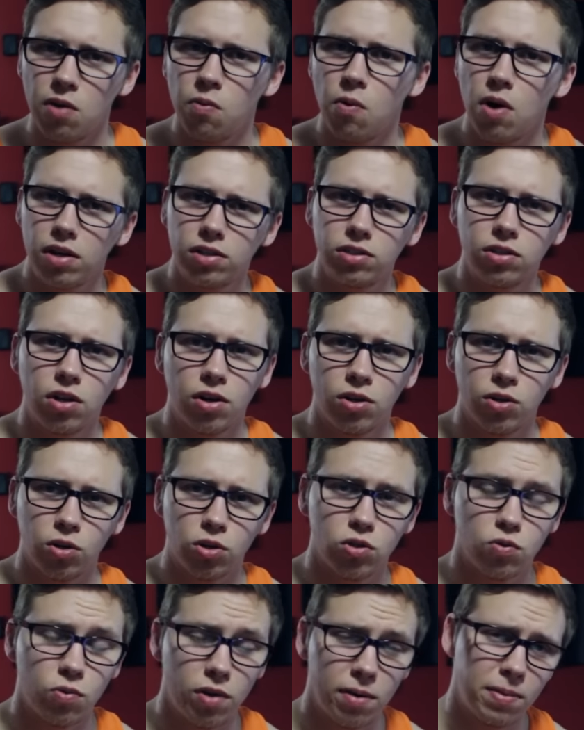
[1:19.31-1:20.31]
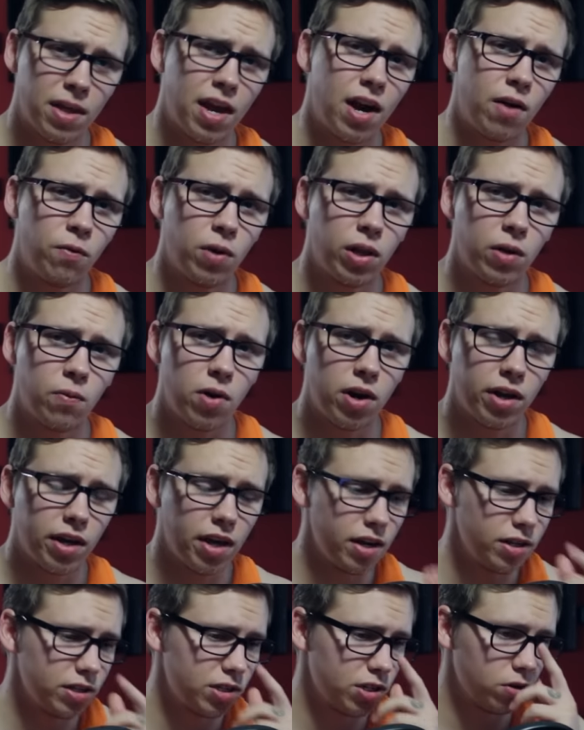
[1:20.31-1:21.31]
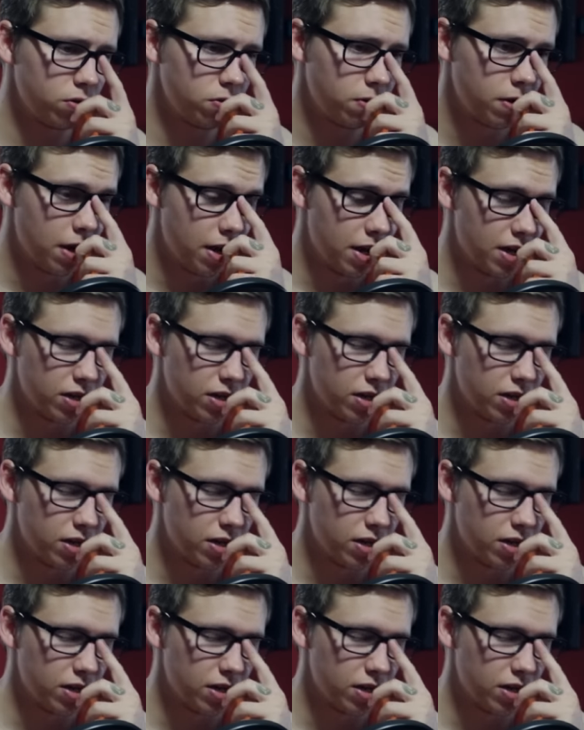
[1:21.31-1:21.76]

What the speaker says: of watched on Adult Swim that I really want to get into.